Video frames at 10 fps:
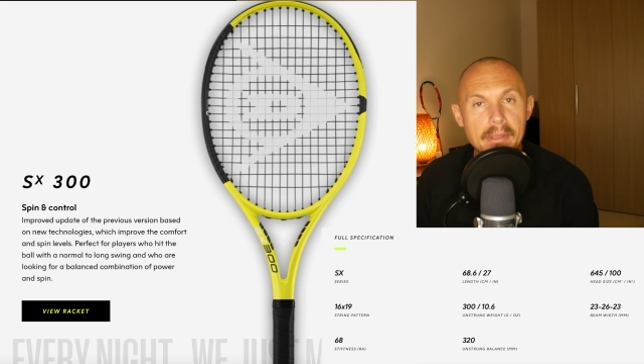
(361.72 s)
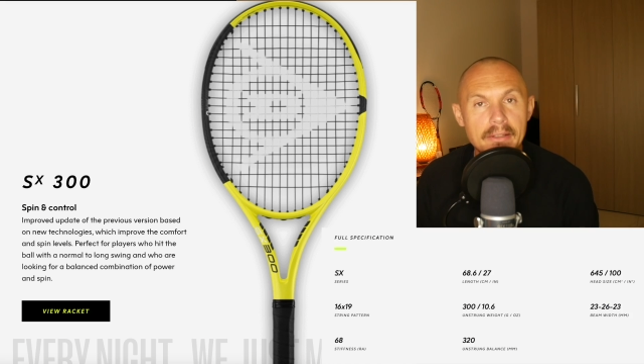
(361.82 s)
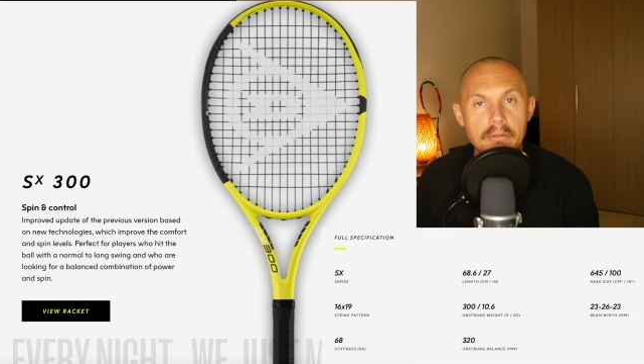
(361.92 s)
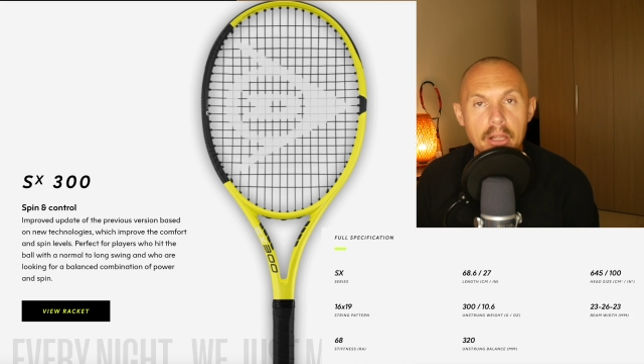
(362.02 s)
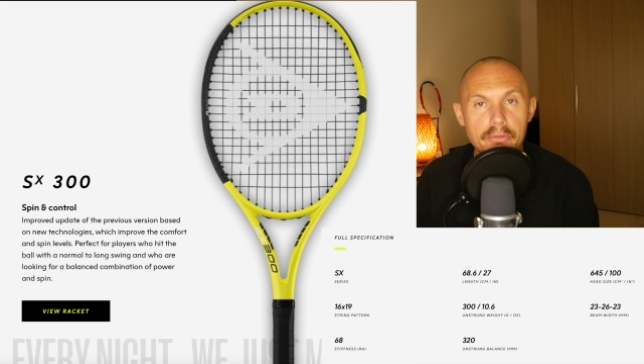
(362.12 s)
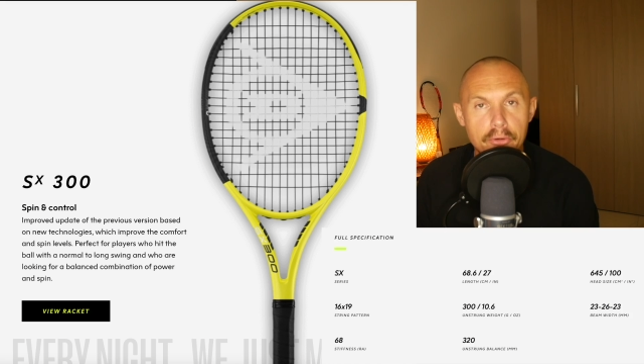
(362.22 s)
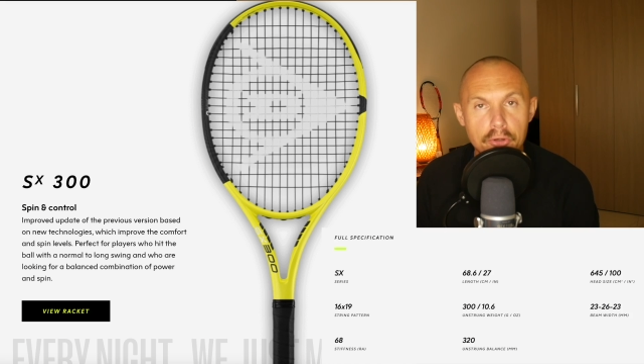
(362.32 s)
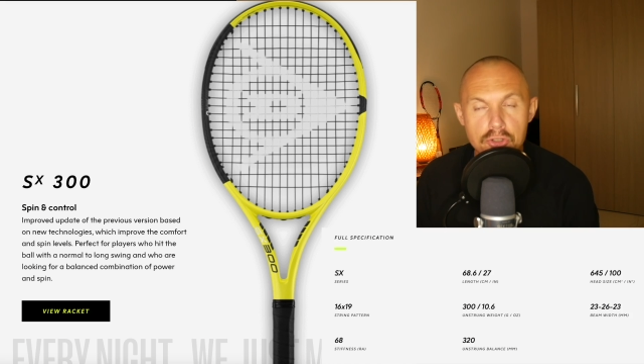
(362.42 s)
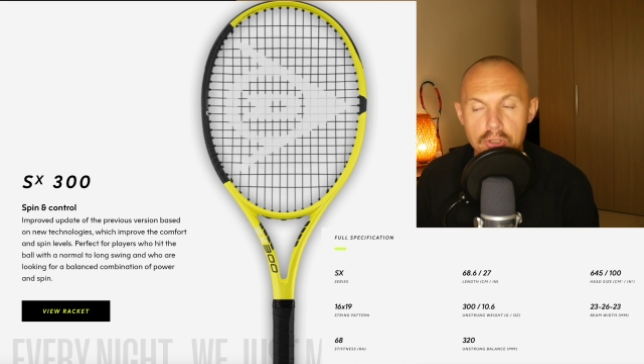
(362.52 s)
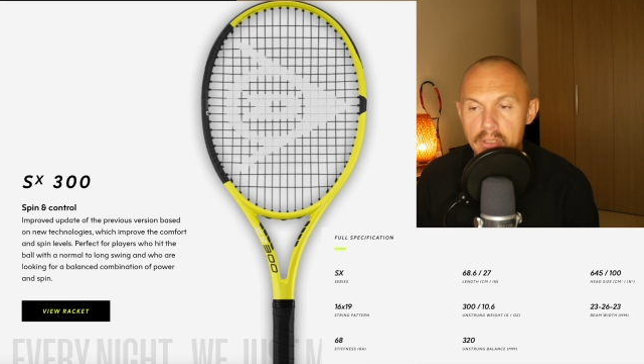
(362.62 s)
mid-ground
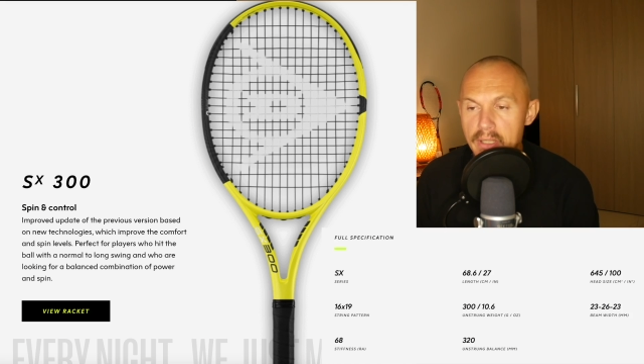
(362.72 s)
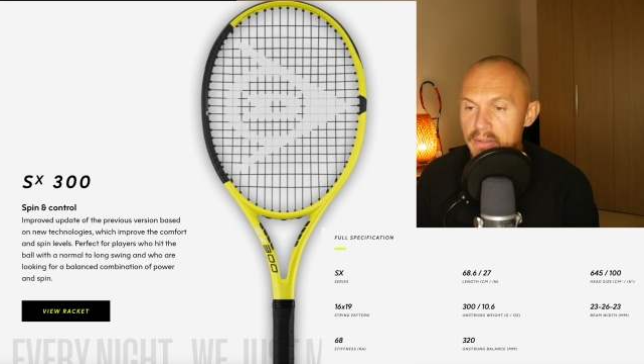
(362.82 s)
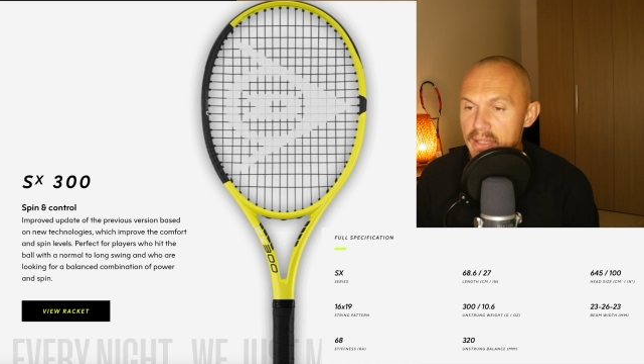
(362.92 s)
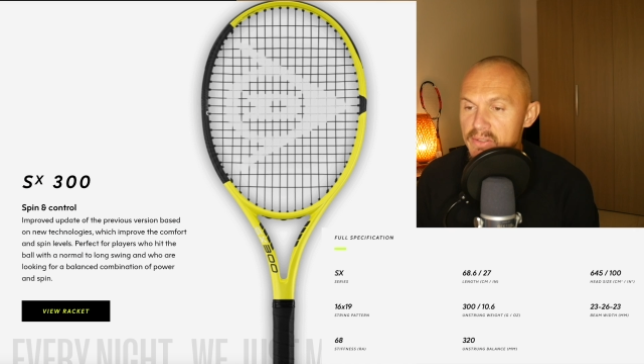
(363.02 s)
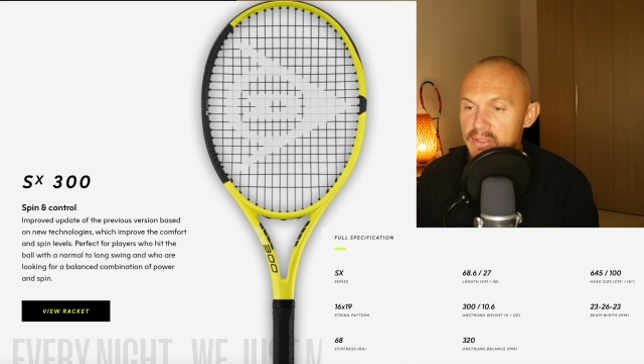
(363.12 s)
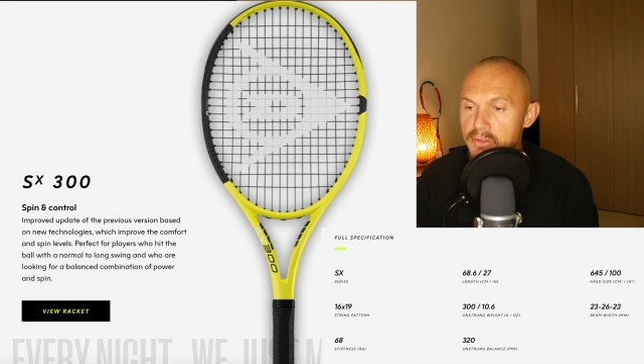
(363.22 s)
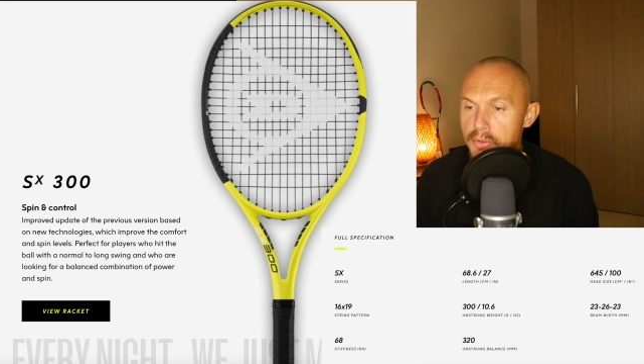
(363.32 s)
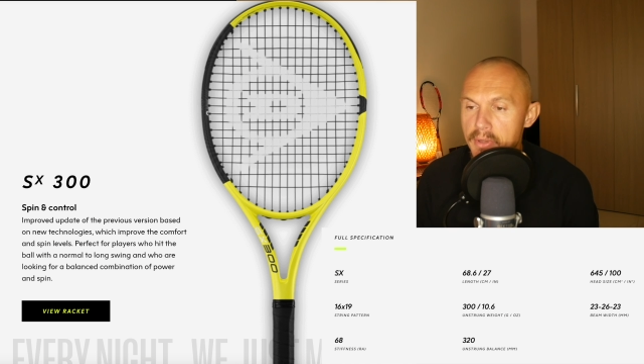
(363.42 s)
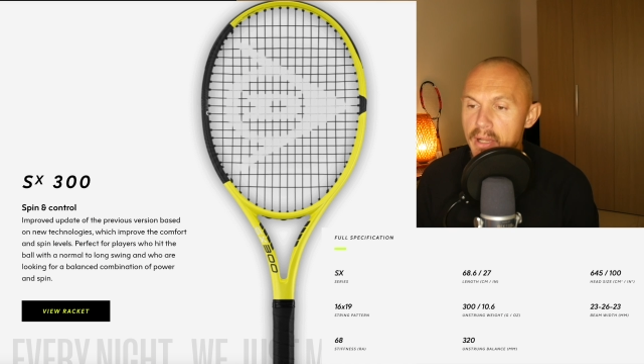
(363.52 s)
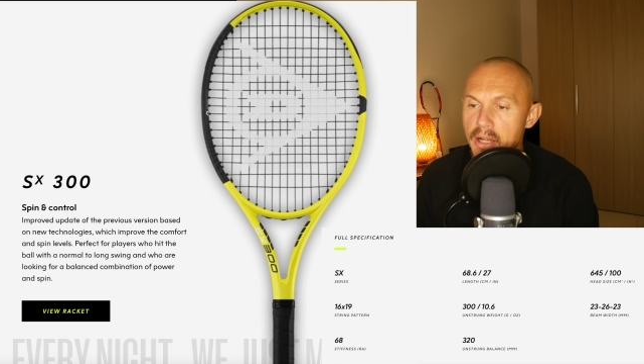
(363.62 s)
version, the SX
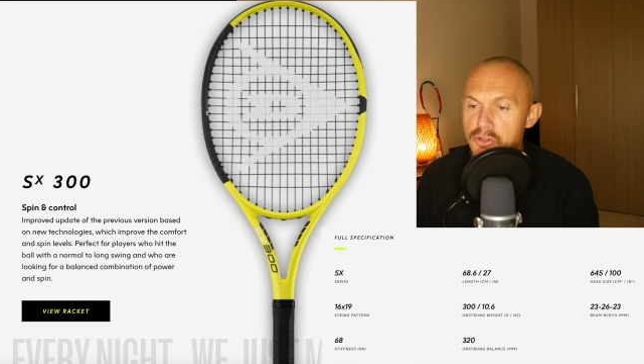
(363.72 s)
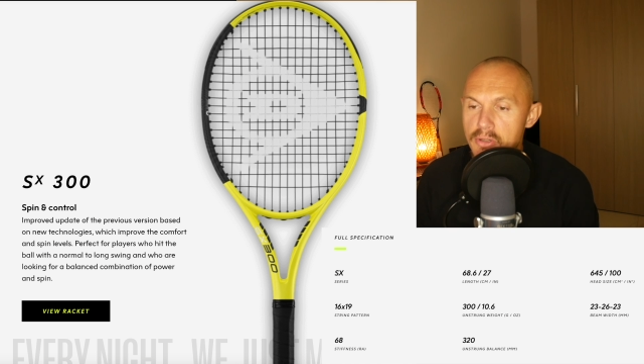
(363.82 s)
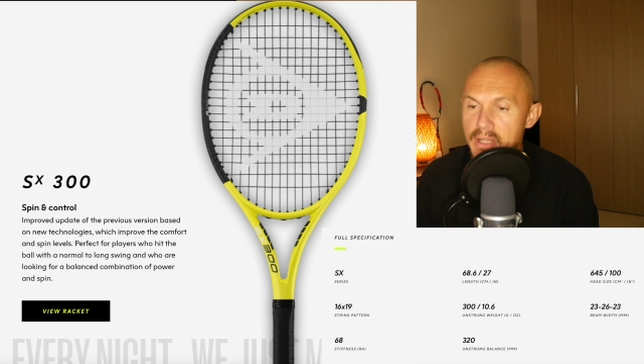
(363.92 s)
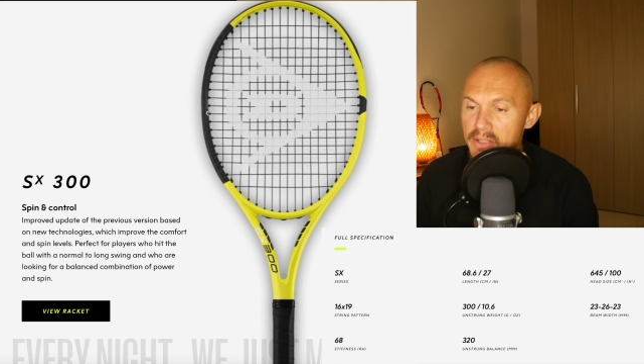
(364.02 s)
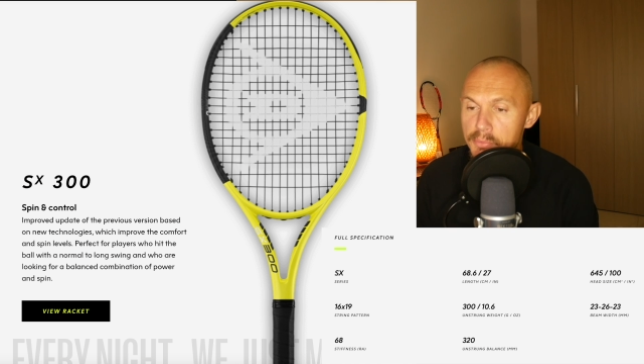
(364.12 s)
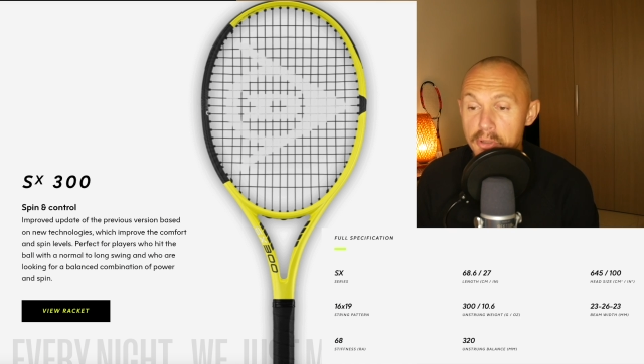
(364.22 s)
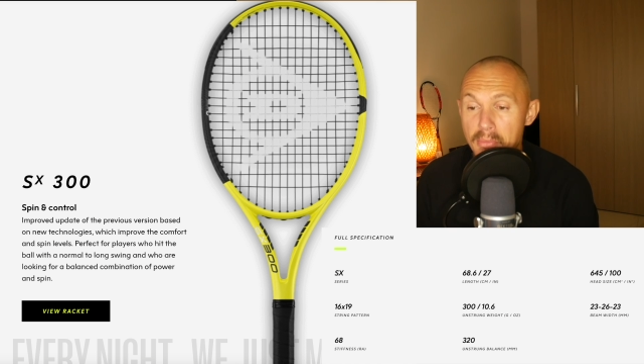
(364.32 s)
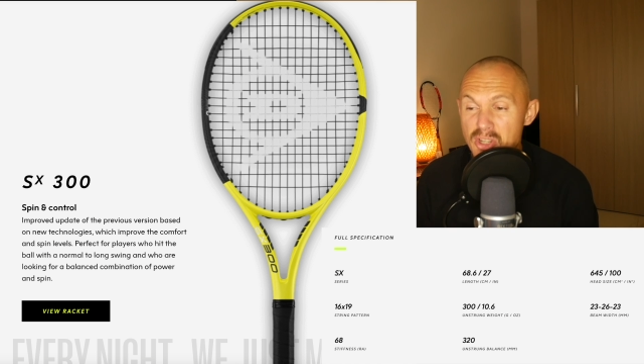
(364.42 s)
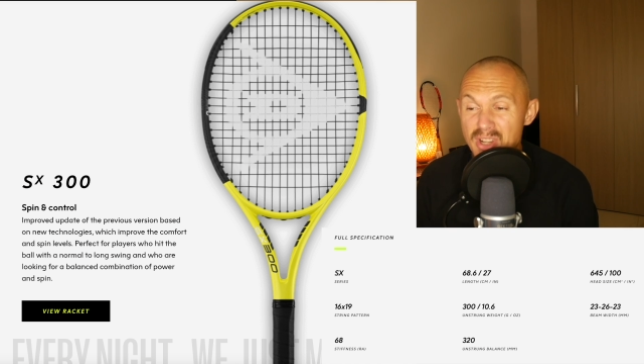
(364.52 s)
300 has pretty much